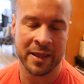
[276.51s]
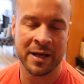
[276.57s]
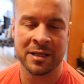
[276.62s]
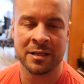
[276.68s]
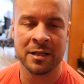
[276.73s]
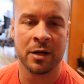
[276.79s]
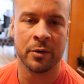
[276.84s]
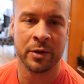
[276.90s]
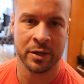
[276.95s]

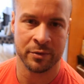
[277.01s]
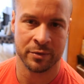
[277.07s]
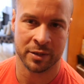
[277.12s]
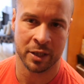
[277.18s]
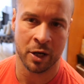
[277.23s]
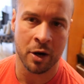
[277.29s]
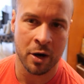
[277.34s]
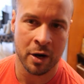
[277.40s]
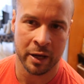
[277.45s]
That's not what he was
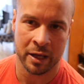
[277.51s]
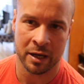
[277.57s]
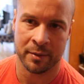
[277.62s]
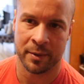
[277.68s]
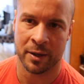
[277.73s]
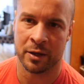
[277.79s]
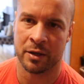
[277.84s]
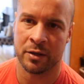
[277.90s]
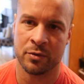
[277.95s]
talking
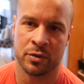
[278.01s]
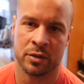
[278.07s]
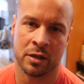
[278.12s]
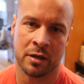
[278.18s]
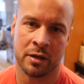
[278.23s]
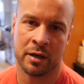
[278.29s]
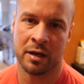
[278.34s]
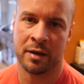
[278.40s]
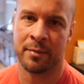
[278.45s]
about. He was
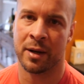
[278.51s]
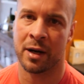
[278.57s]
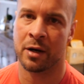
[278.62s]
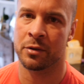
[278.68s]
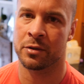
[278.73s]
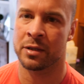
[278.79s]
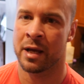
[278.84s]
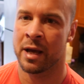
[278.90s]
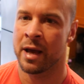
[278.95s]
talking
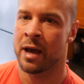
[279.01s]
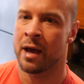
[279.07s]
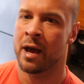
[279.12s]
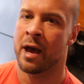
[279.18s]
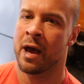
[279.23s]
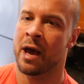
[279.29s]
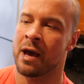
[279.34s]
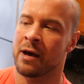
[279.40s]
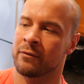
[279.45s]
about
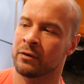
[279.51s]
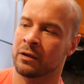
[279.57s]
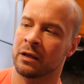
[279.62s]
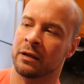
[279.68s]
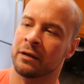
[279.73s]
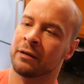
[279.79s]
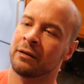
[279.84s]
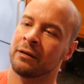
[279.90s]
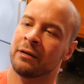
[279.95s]

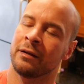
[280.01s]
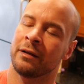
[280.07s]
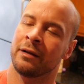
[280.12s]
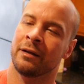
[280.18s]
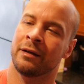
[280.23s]
having